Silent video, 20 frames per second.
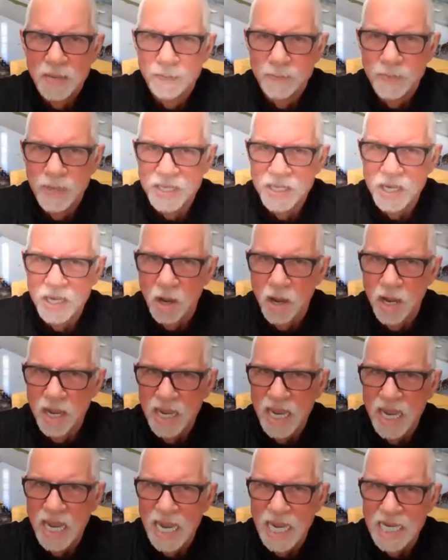But
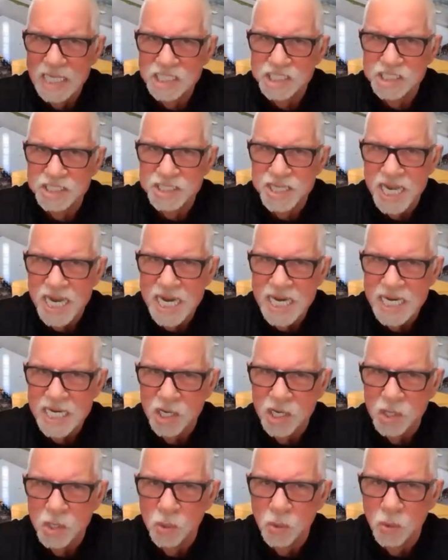I stayed
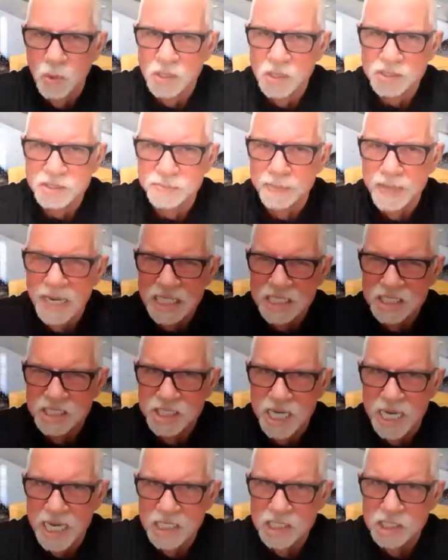the course, made
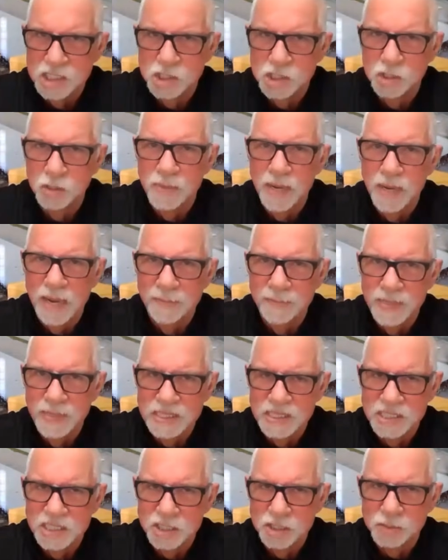changes to my
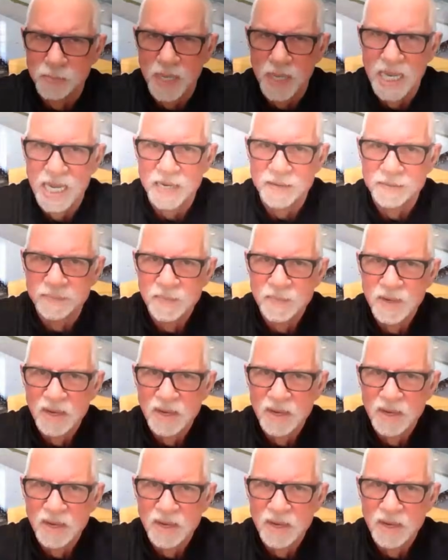business plan.